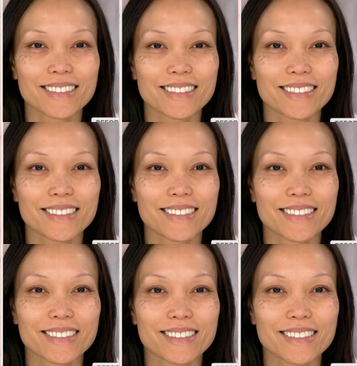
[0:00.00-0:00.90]

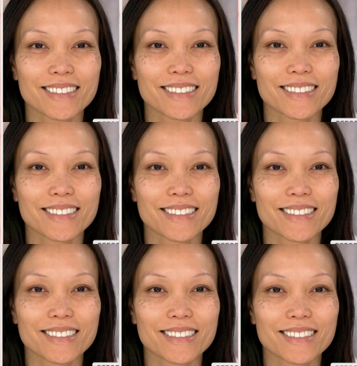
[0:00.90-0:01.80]

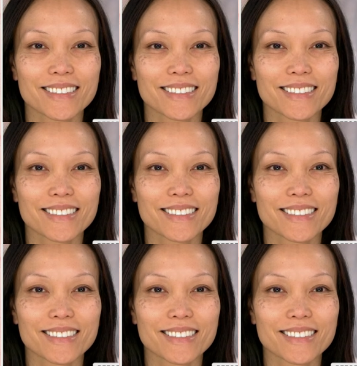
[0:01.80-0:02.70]

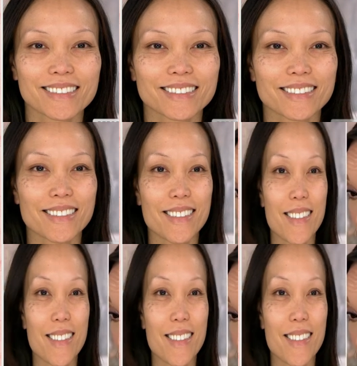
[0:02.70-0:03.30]
This person isn't speaking.